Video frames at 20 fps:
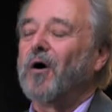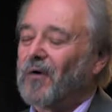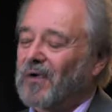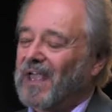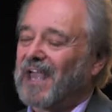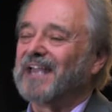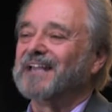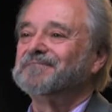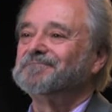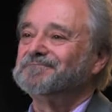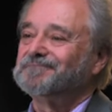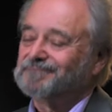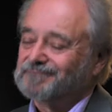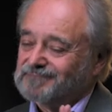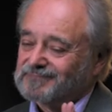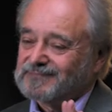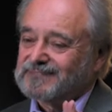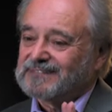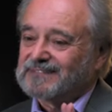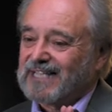Okay,
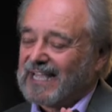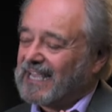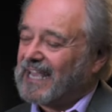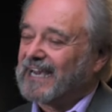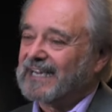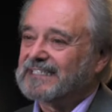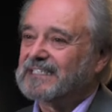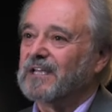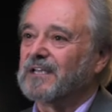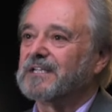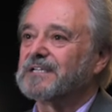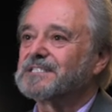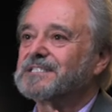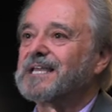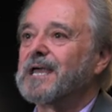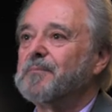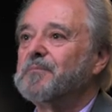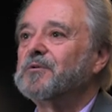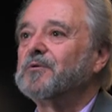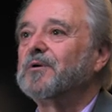I gotta tell you,
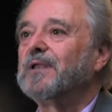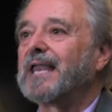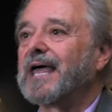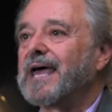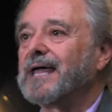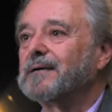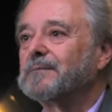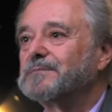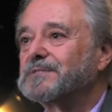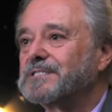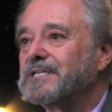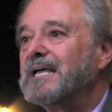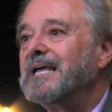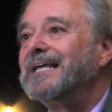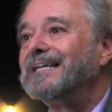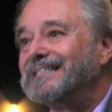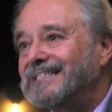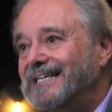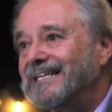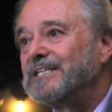Samuel Adams
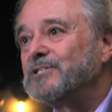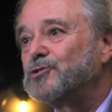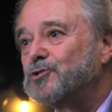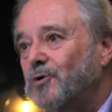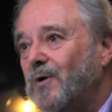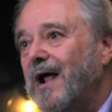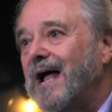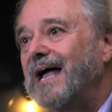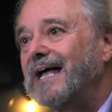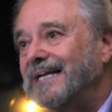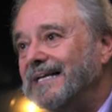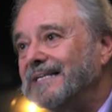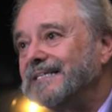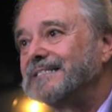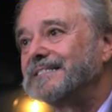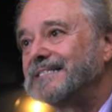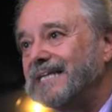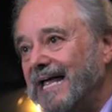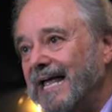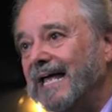did try
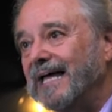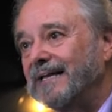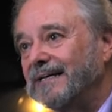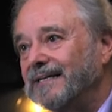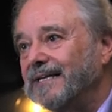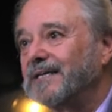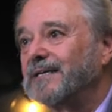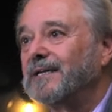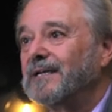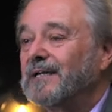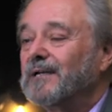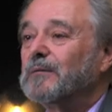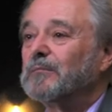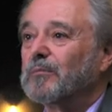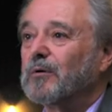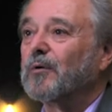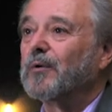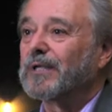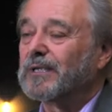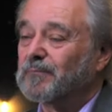his hand at
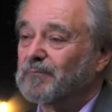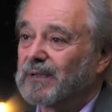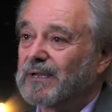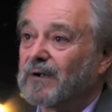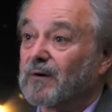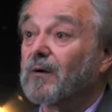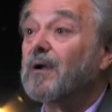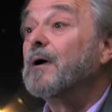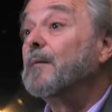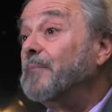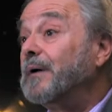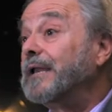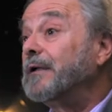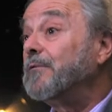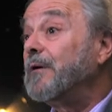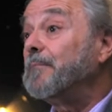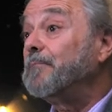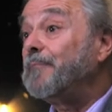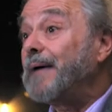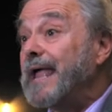brewing beer, but he
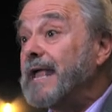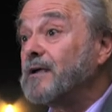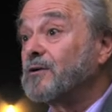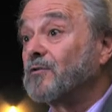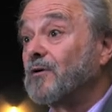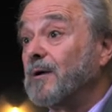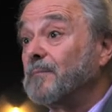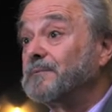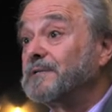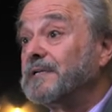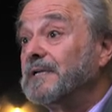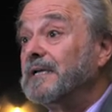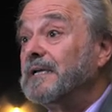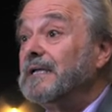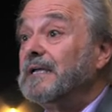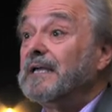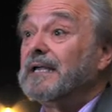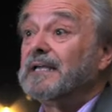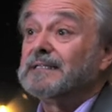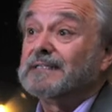went bankrupt
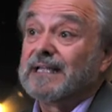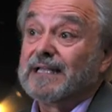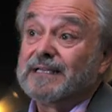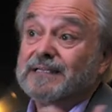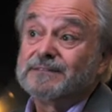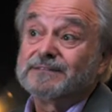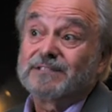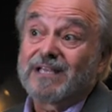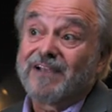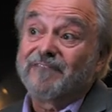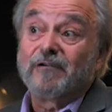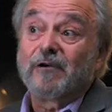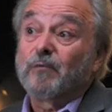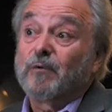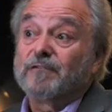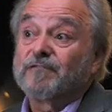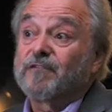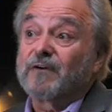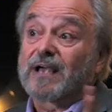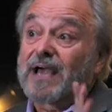and
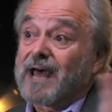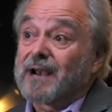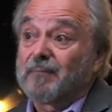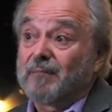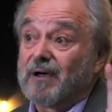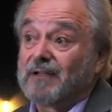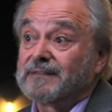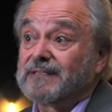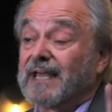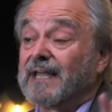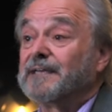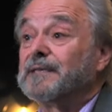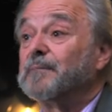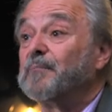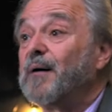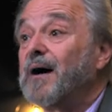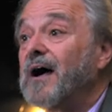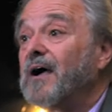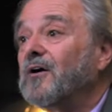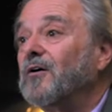everyone forgot about that
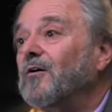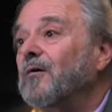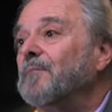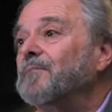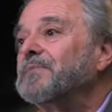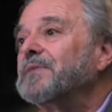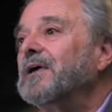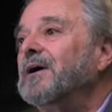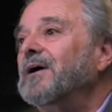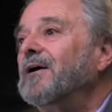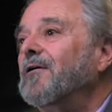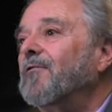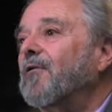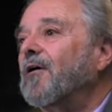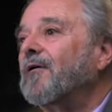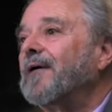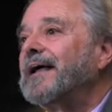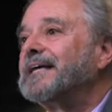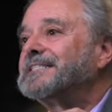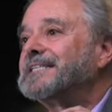debacle.
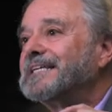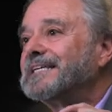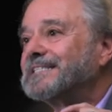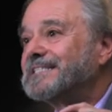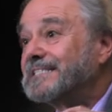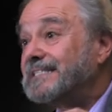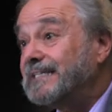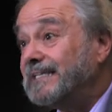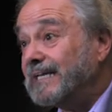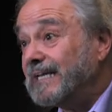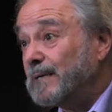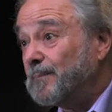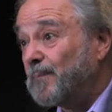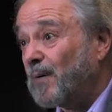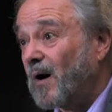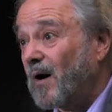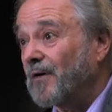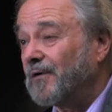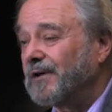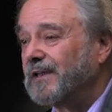Whereas his Tea
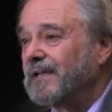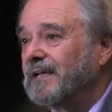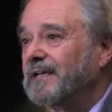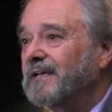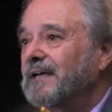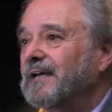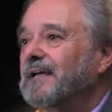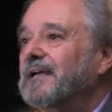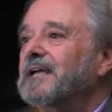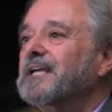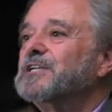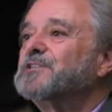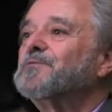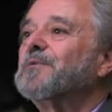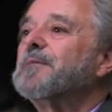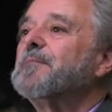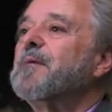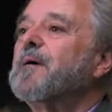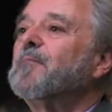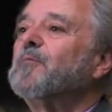Party is
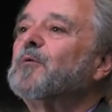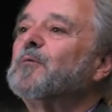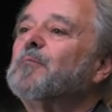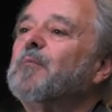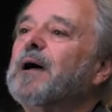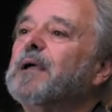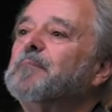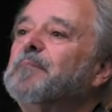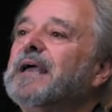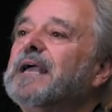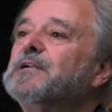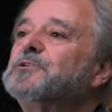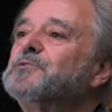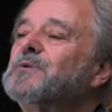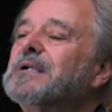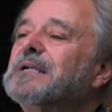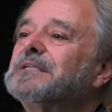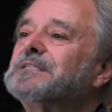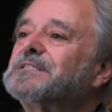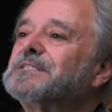remembered by
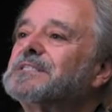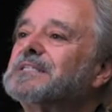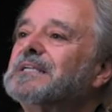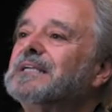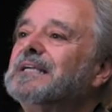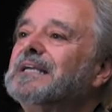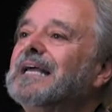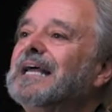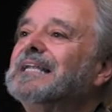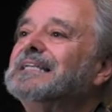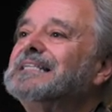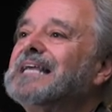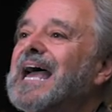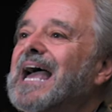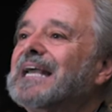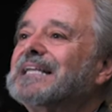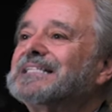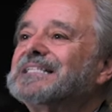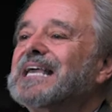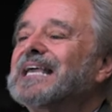patriots and
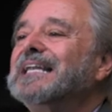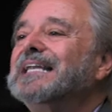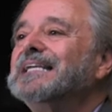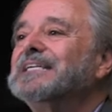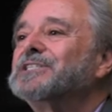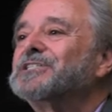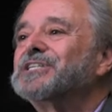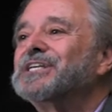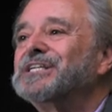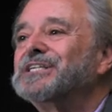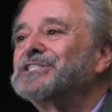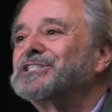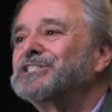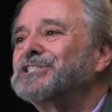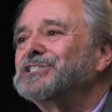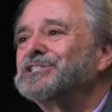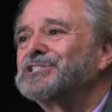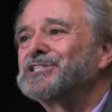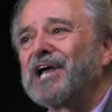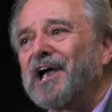tax hating
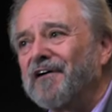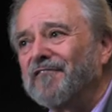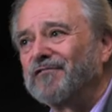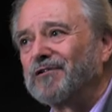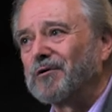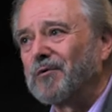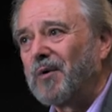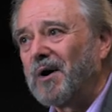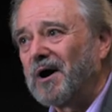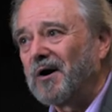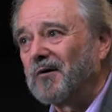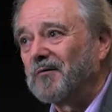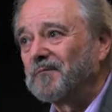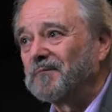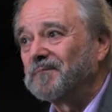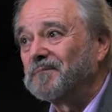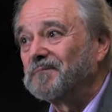citizens everywhere.